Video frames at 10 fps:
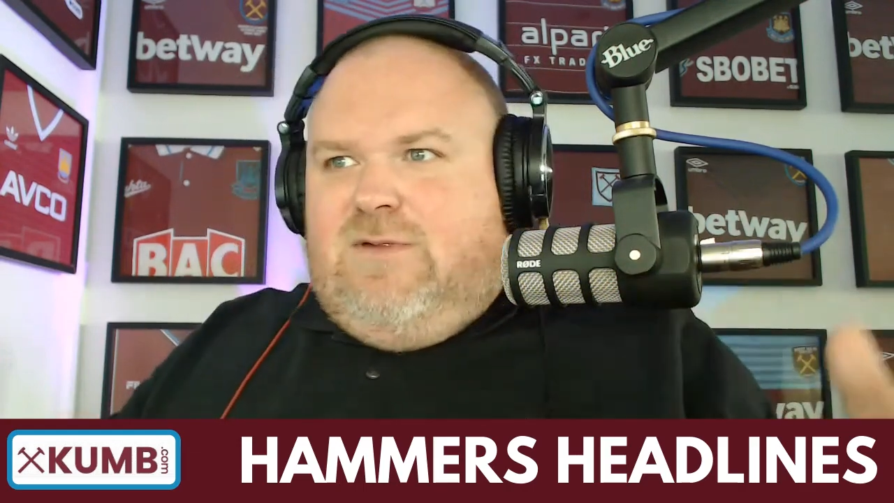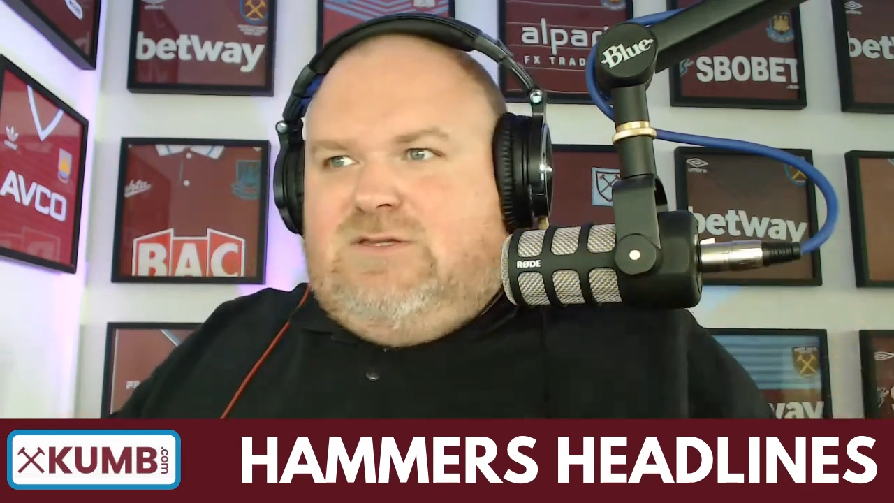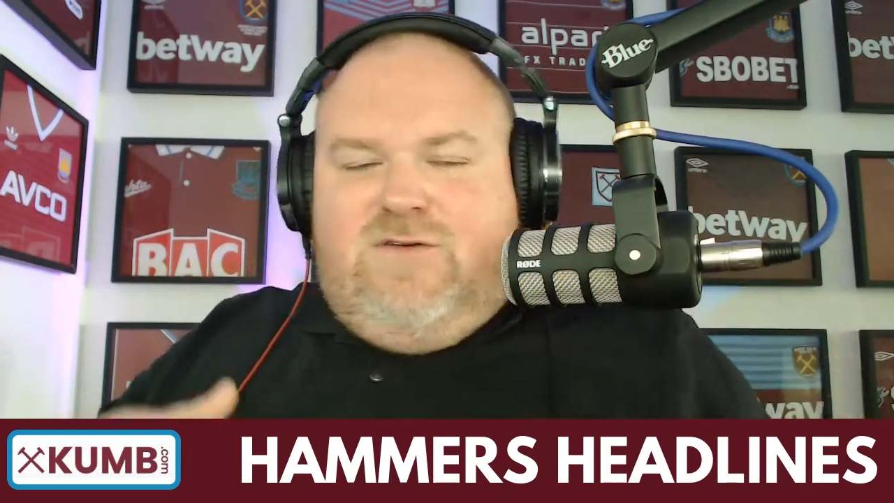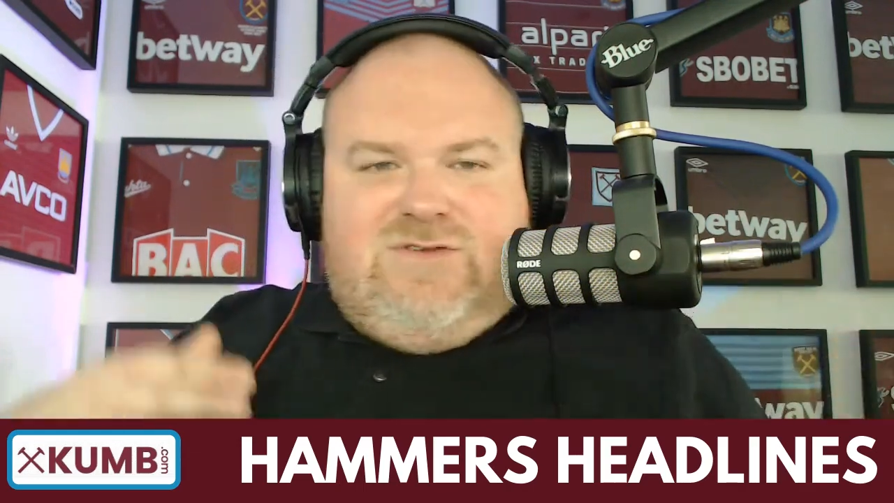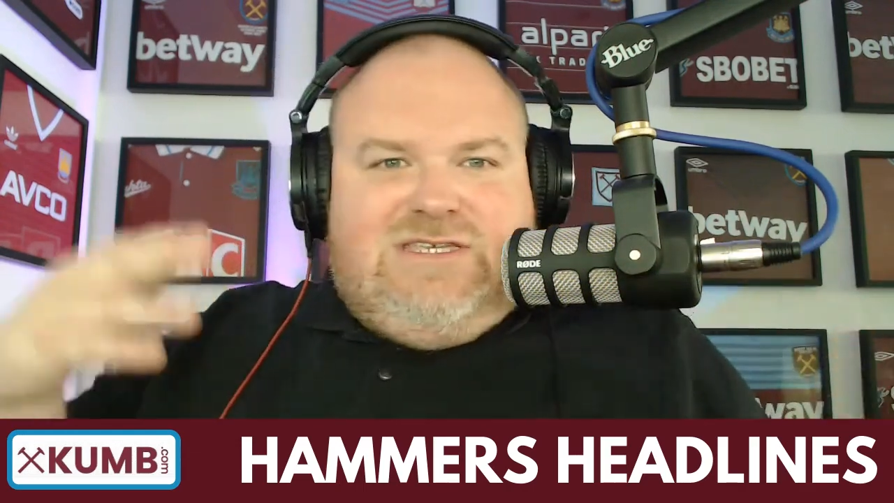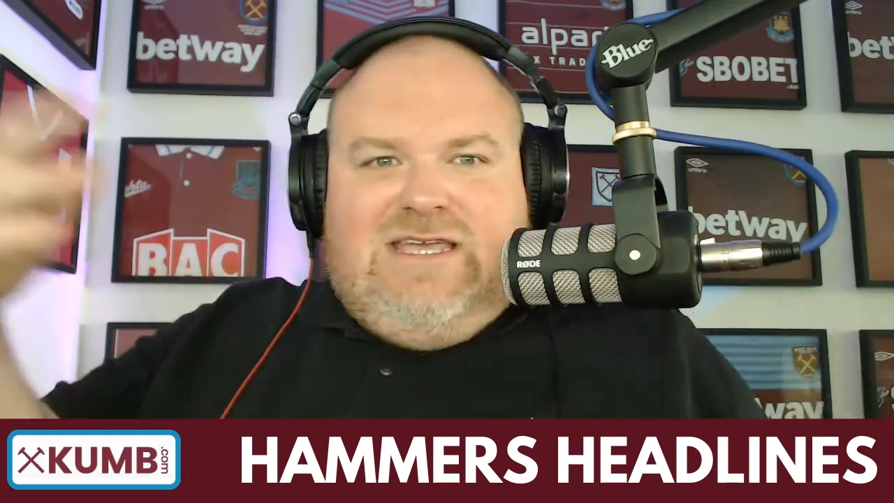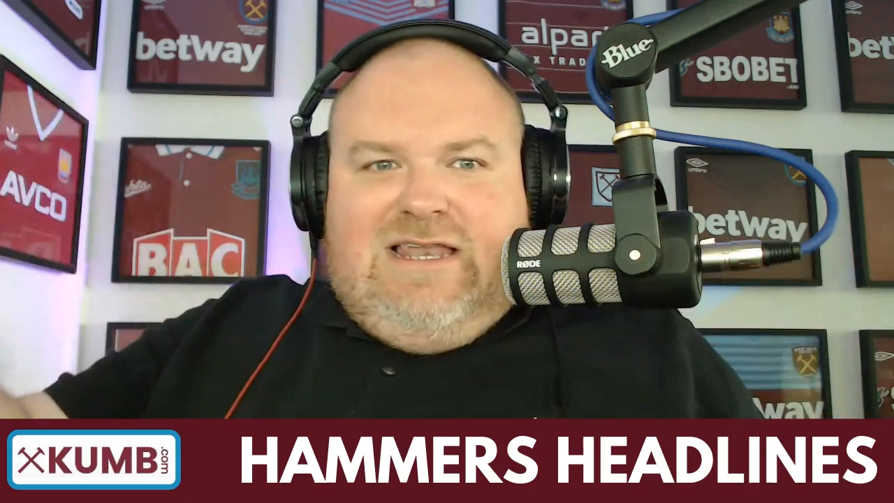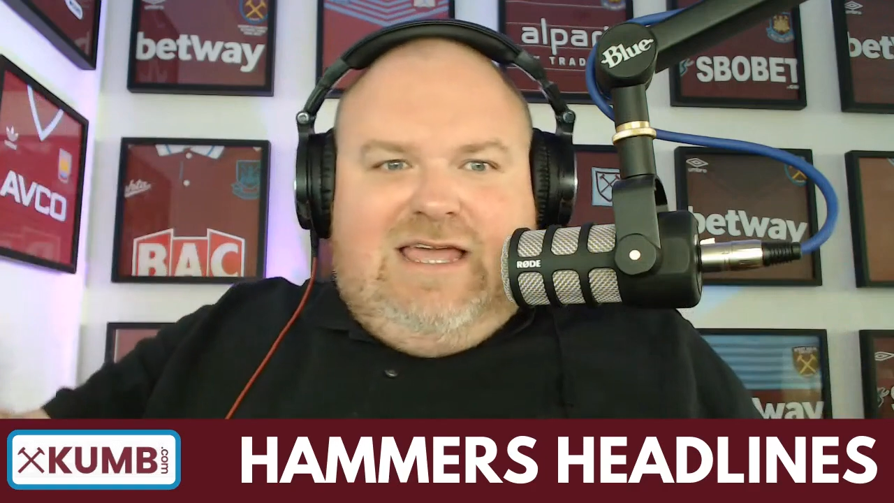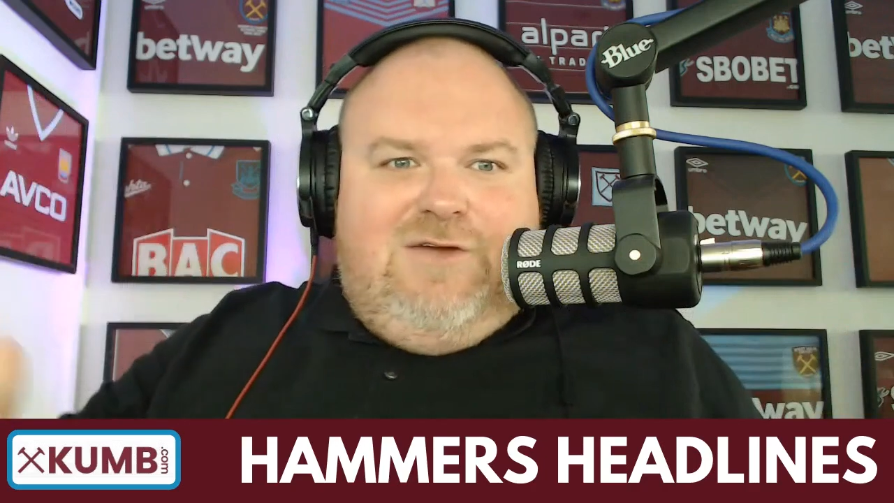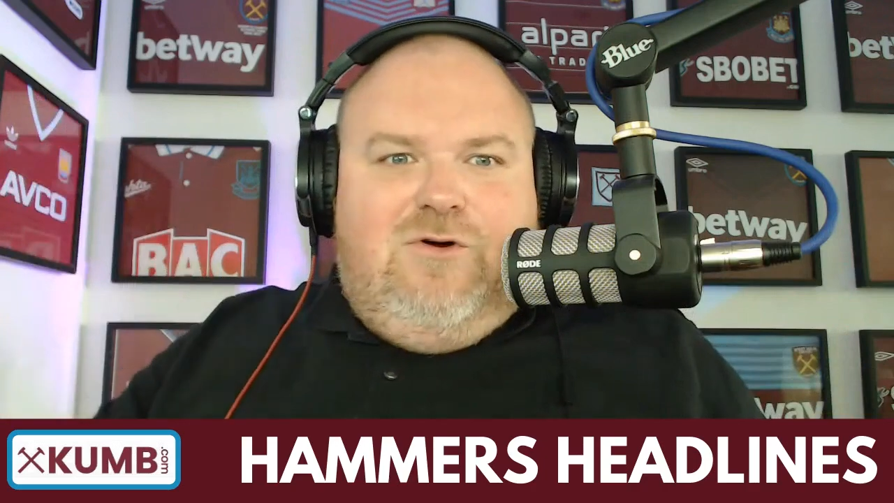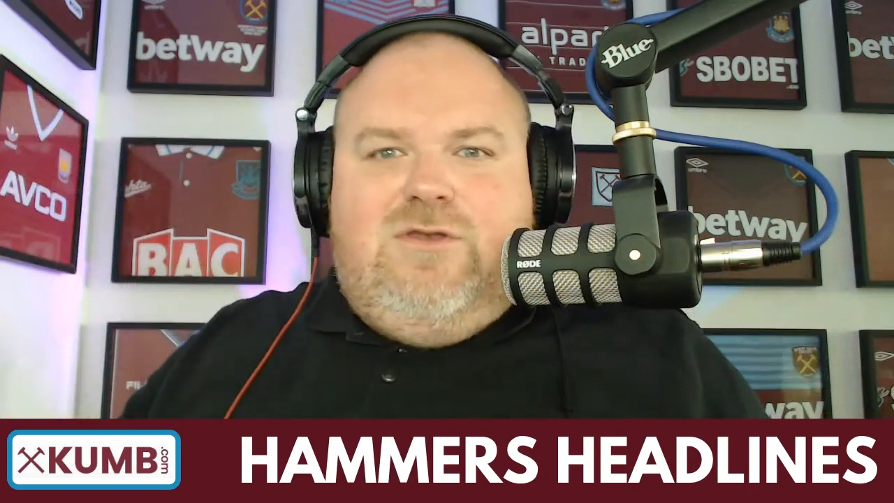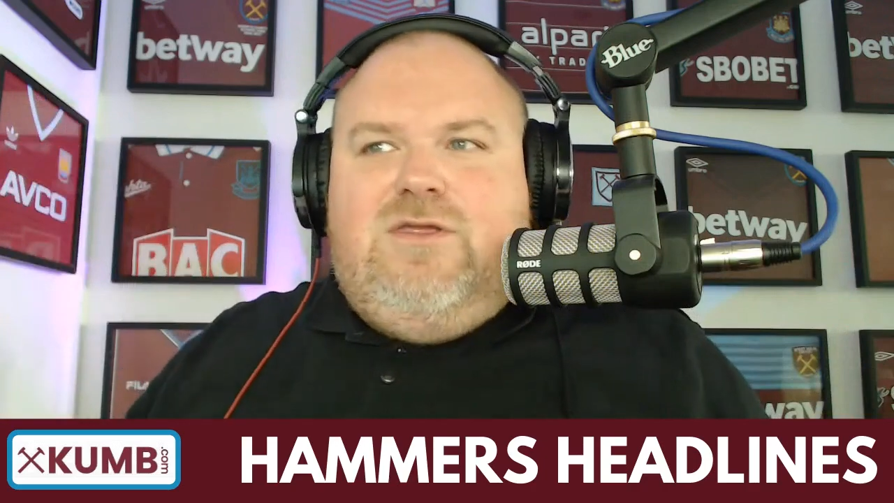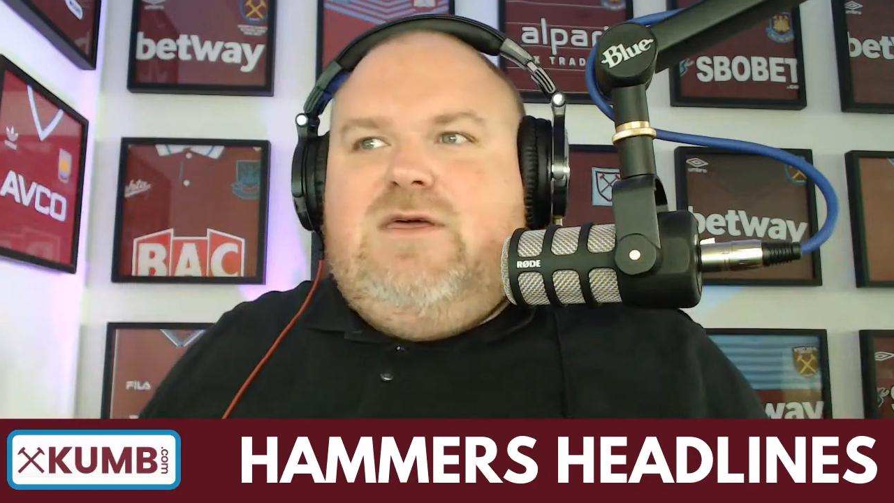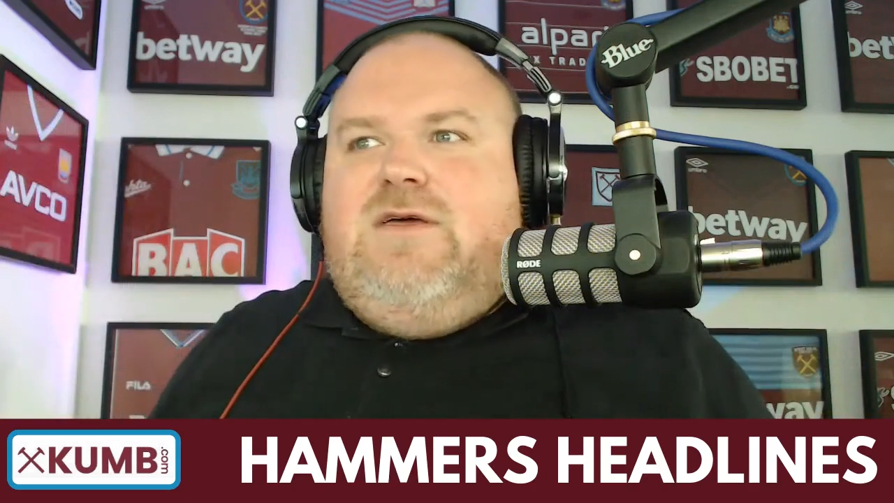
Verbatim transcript: we had Trevor Sinclair on